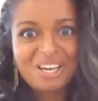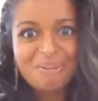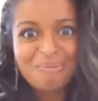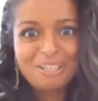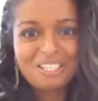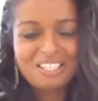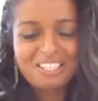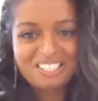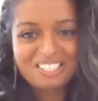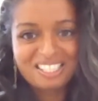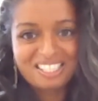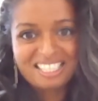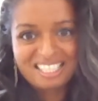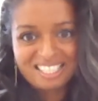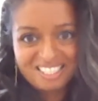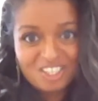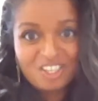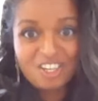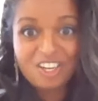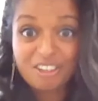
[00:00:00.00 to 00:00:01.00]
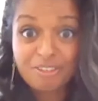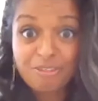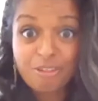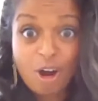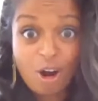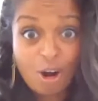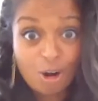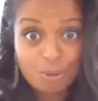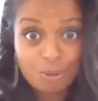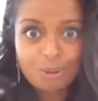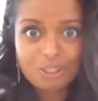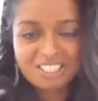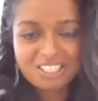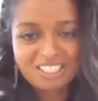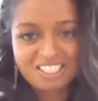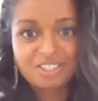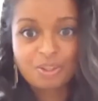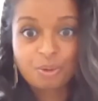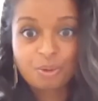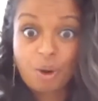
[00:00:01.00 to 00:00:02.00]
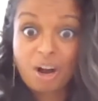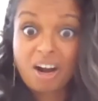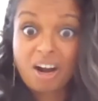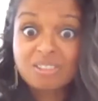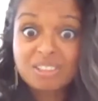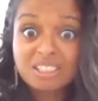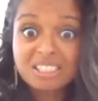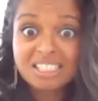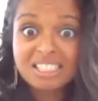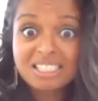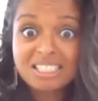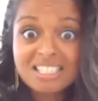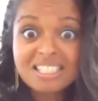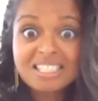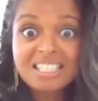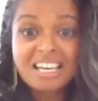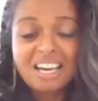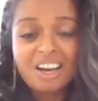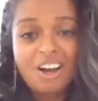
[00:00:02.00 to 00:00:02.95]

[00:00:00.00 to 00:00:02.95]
because there's a lot of awkwardness around it,